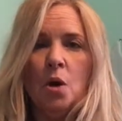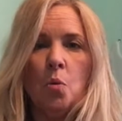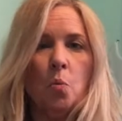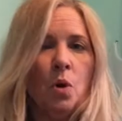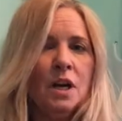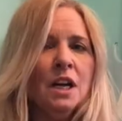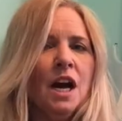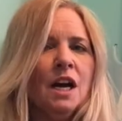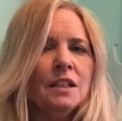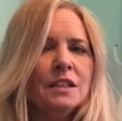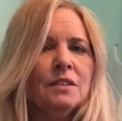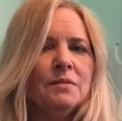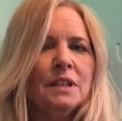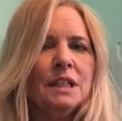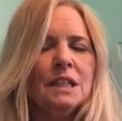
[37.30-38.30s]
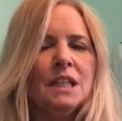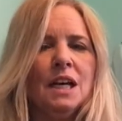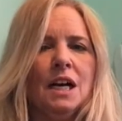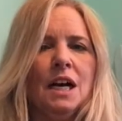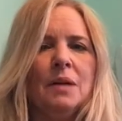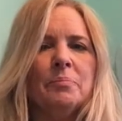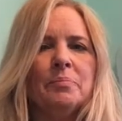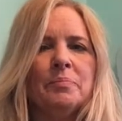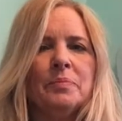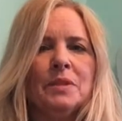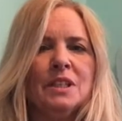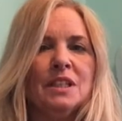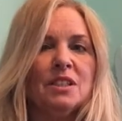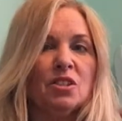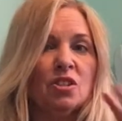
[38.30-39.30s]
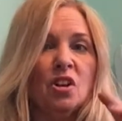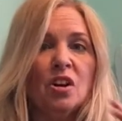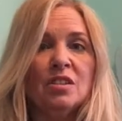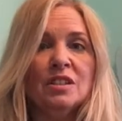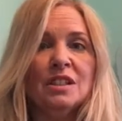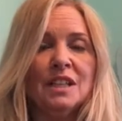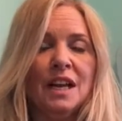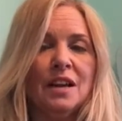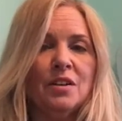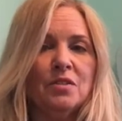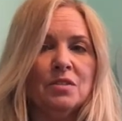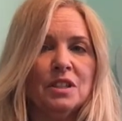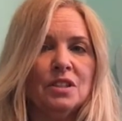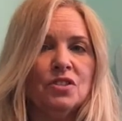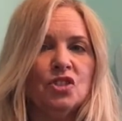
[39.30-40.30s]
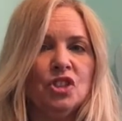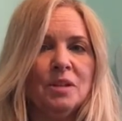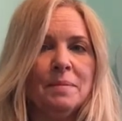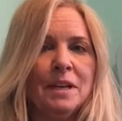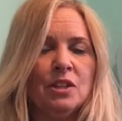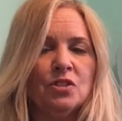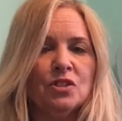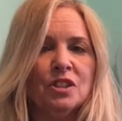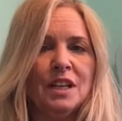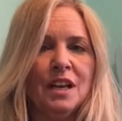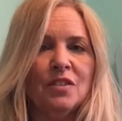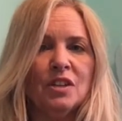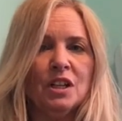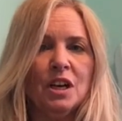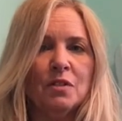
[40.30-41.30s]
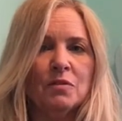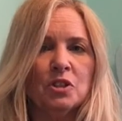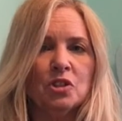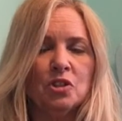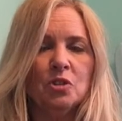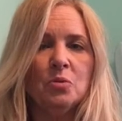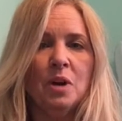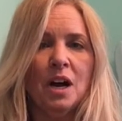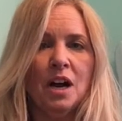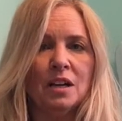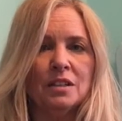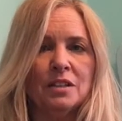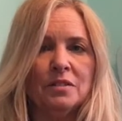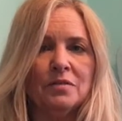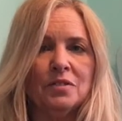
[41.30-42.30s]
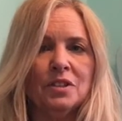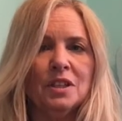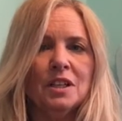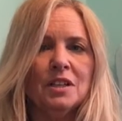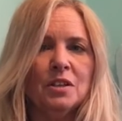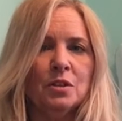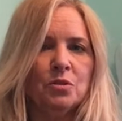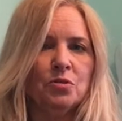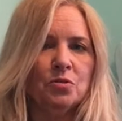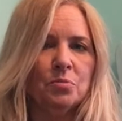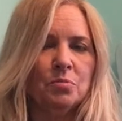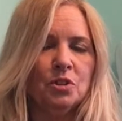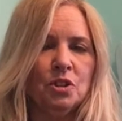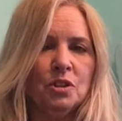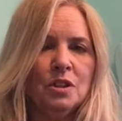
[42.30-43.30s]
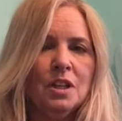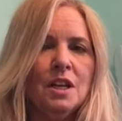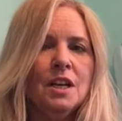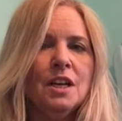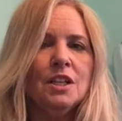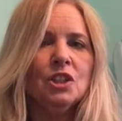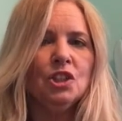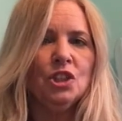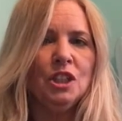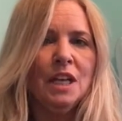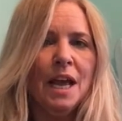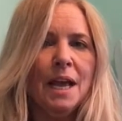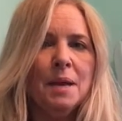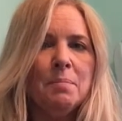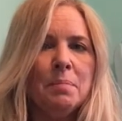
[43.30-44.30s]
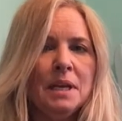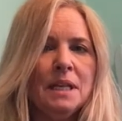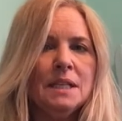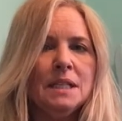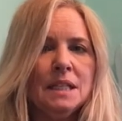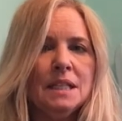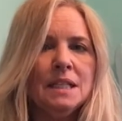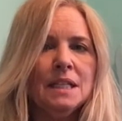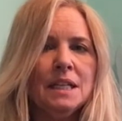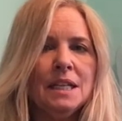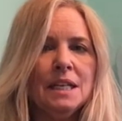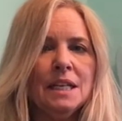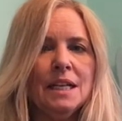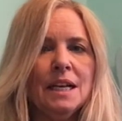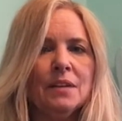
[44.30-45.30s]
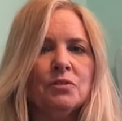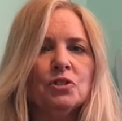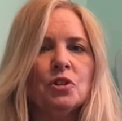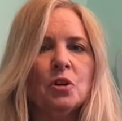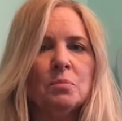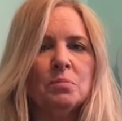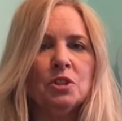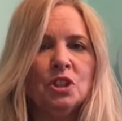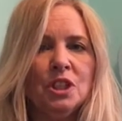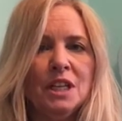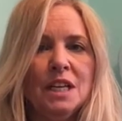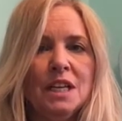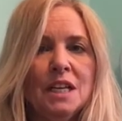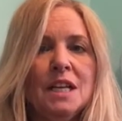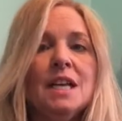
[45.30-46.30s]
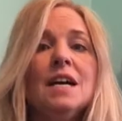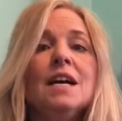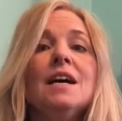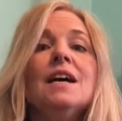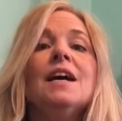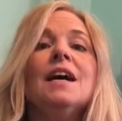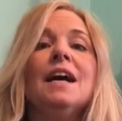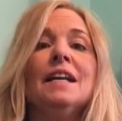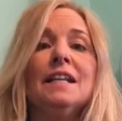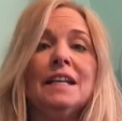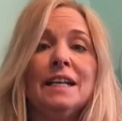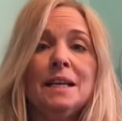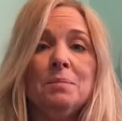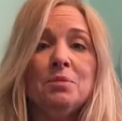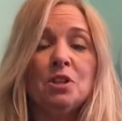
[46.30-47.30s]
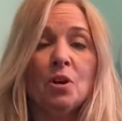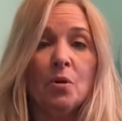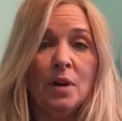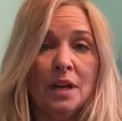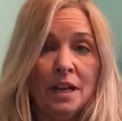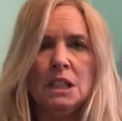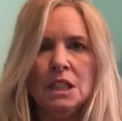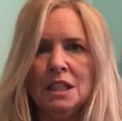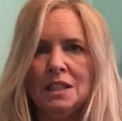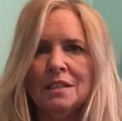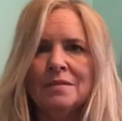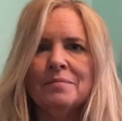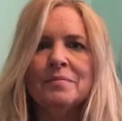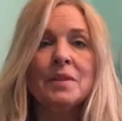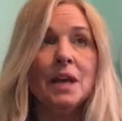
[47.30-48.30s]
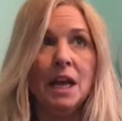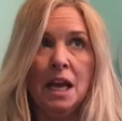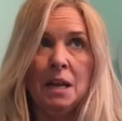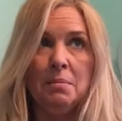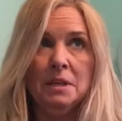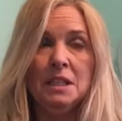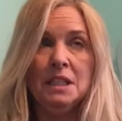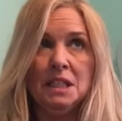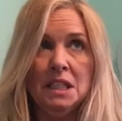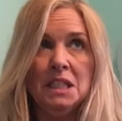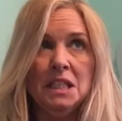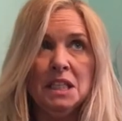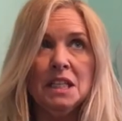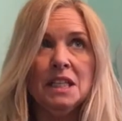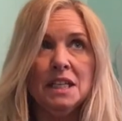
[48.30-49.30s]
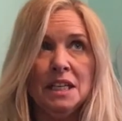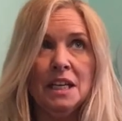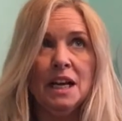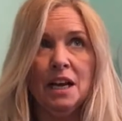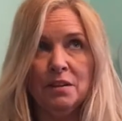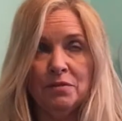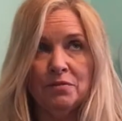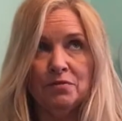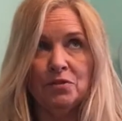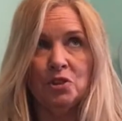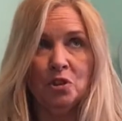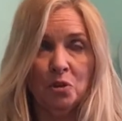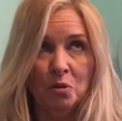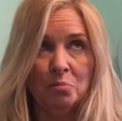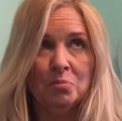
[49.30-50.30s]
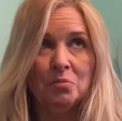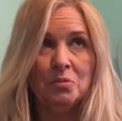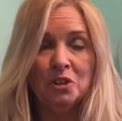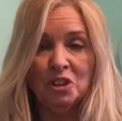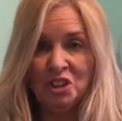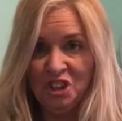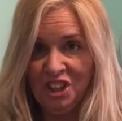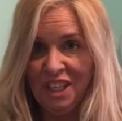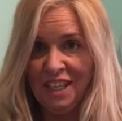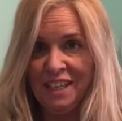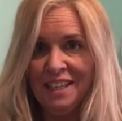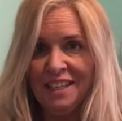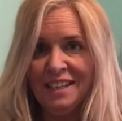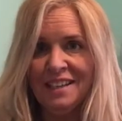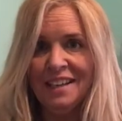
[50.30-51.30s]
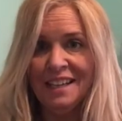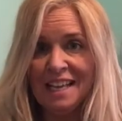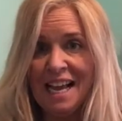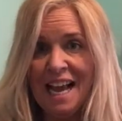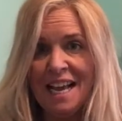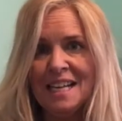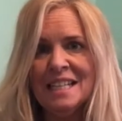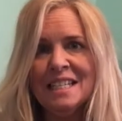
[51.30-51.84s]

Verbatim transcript: one octave at a time. It's a long scale, this G major scale. It covers two octaves. Goes from G, A, B, C, D, E, F sharp, G, and it keeps going, D, A, B, C, D, E, F sharp, G, again.